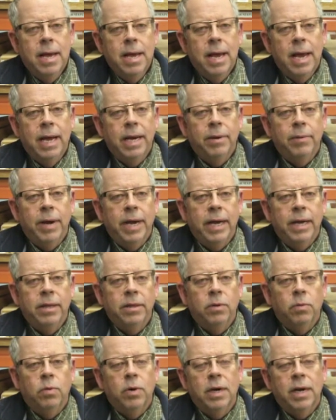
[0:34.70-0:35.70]
Anyway,
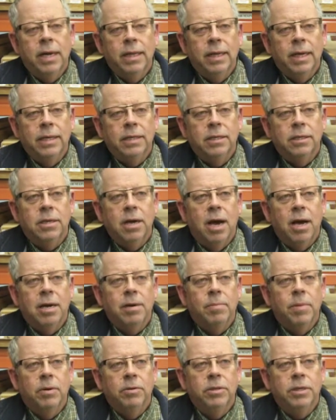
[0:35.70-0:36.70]
the wood I'd like to talk
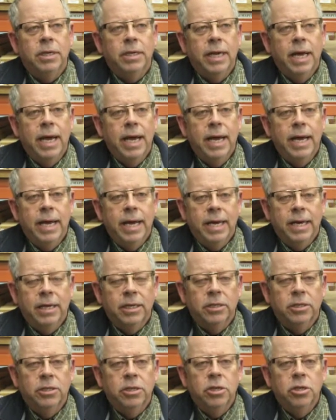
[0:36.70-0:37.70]
about today
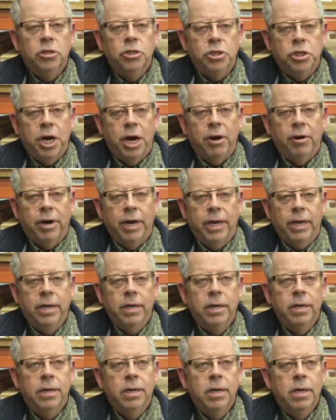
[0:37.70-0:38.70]
is cherry.
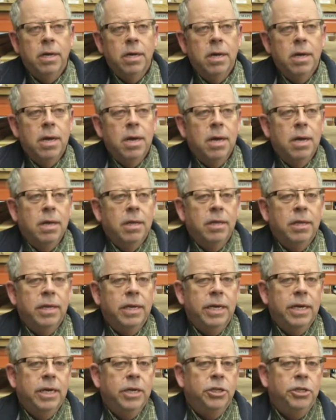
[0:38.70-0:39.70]

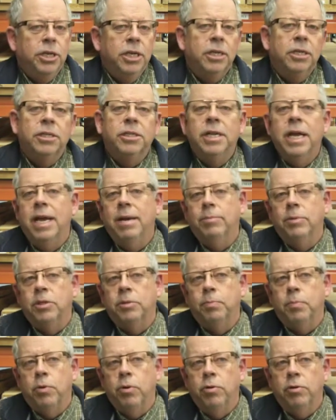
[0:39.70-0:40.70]
The genus name is
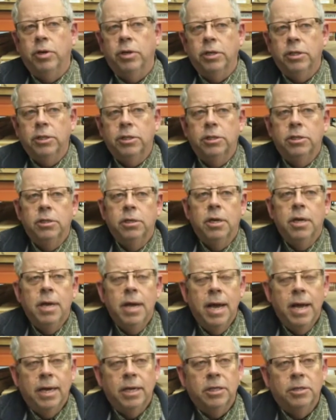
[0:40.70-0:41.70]
Prunus,
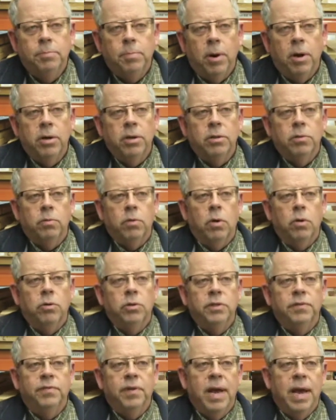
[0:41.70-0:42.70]
and it's part of the
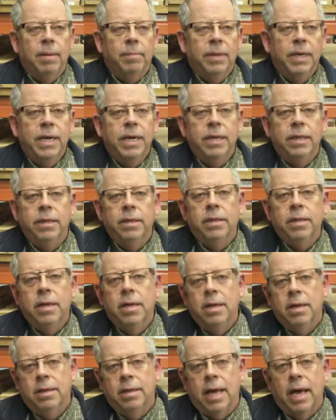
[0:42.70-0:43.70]
rose family, and
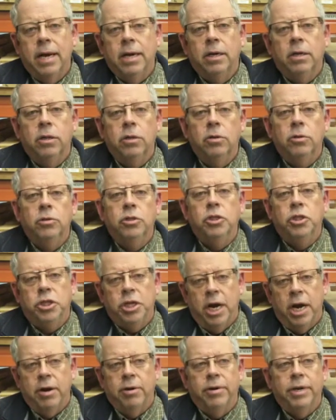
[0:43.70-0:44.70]
that includes
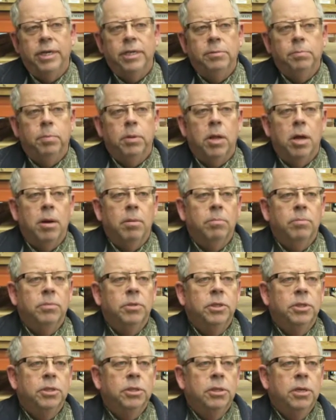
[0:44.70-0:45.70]
cherries,
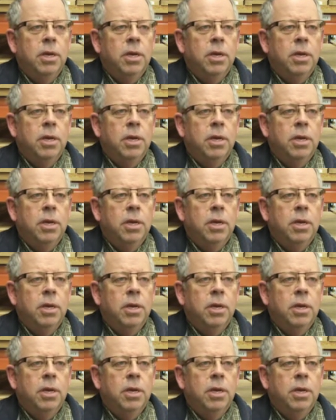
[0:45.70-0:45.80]
plums,